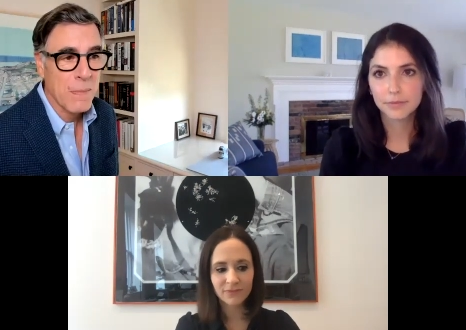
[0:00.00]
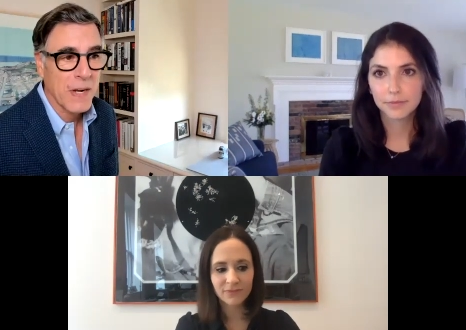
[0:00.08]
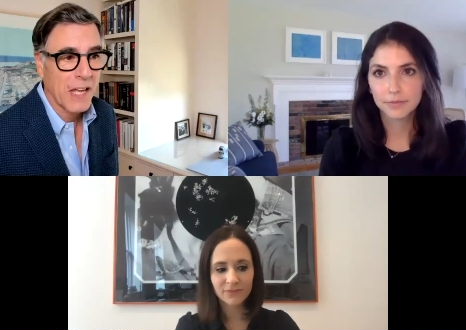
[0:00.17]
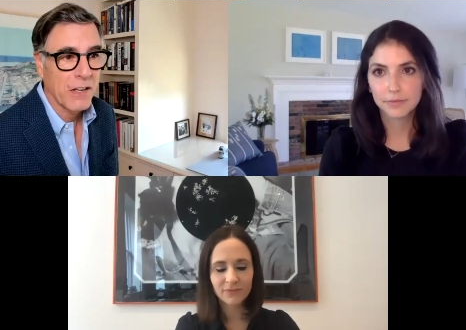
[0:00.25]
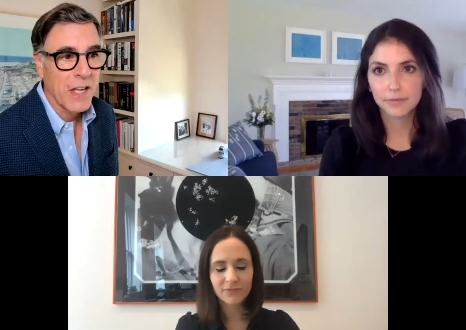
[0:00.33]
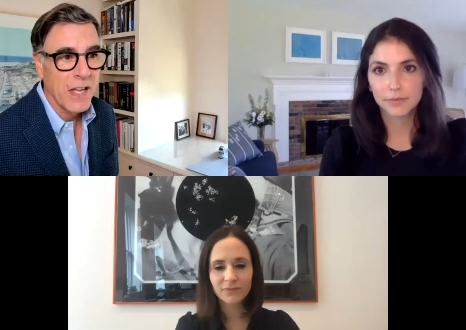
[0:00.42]
Speaker 1: And
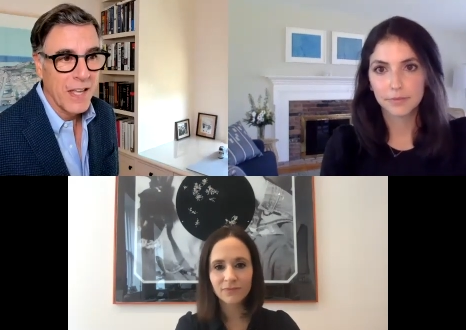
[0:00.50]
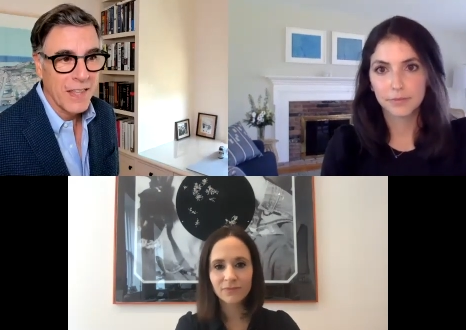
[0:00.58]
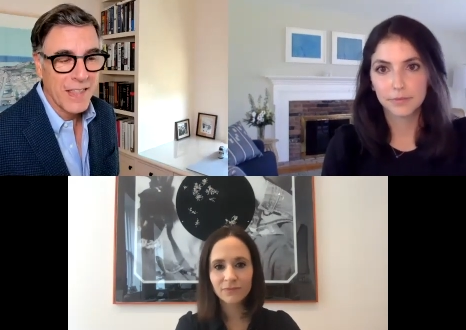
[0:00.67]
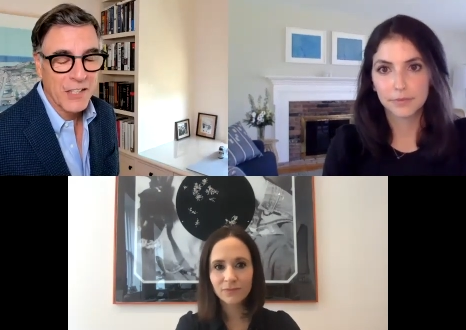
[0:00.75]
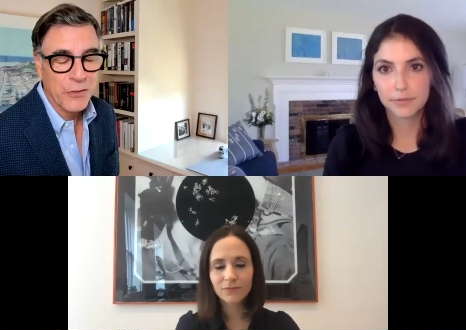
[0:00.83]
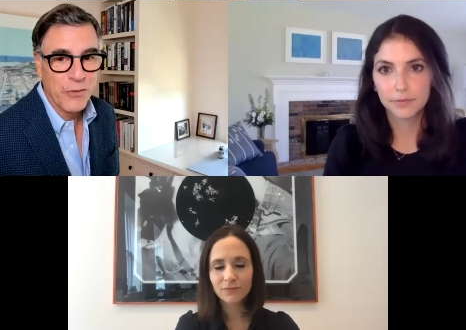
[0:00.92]
I
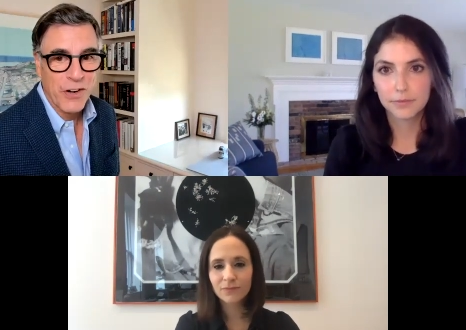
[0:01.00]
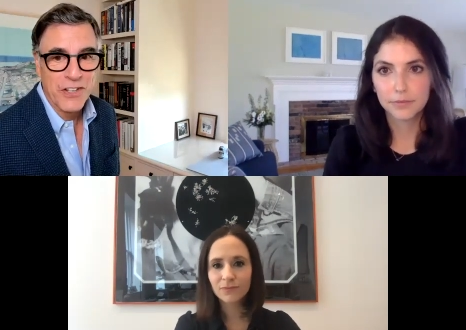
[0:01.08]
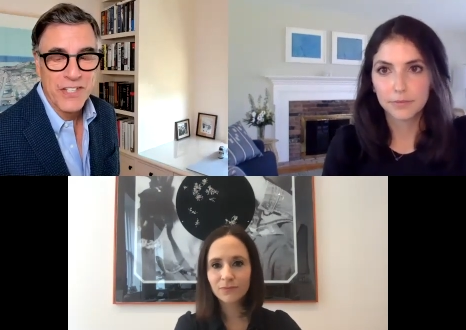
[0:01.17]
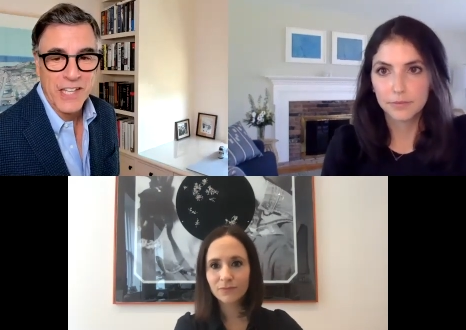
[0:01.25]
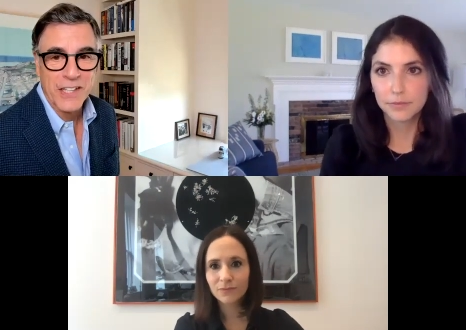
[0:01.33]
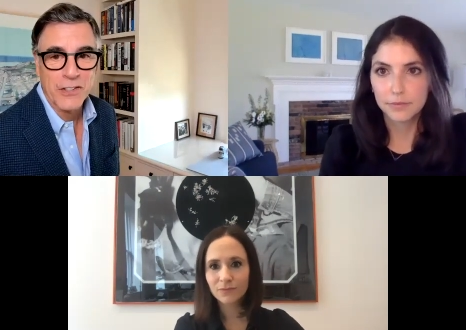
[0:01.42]
think it's fair to
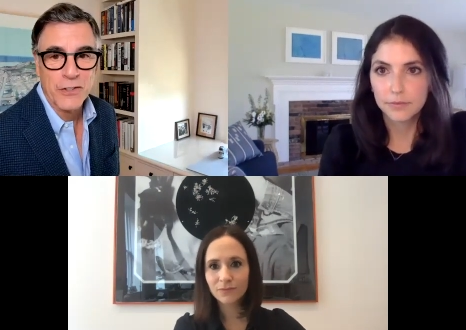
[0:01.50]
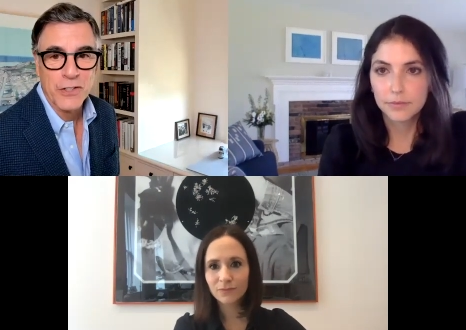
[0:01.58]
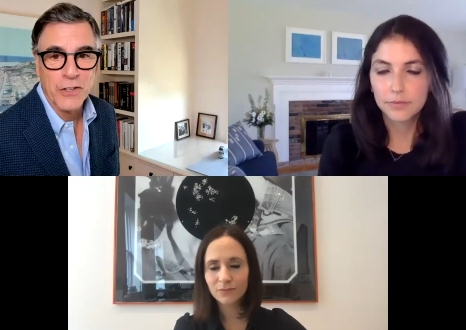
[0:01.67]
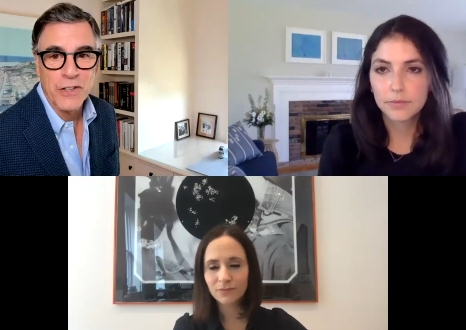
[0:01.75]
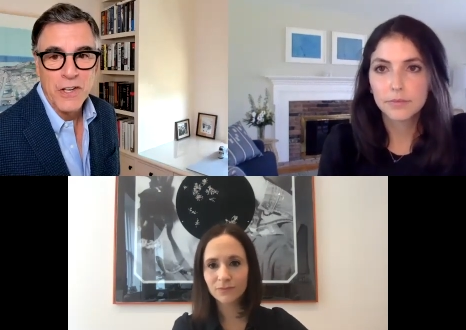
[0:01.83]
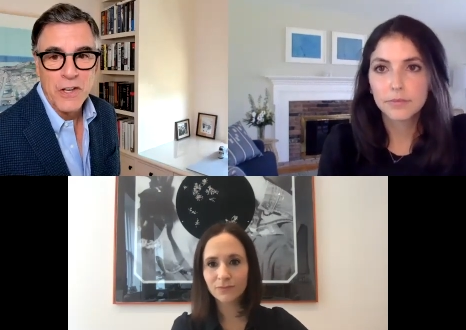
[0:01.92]
say that there's a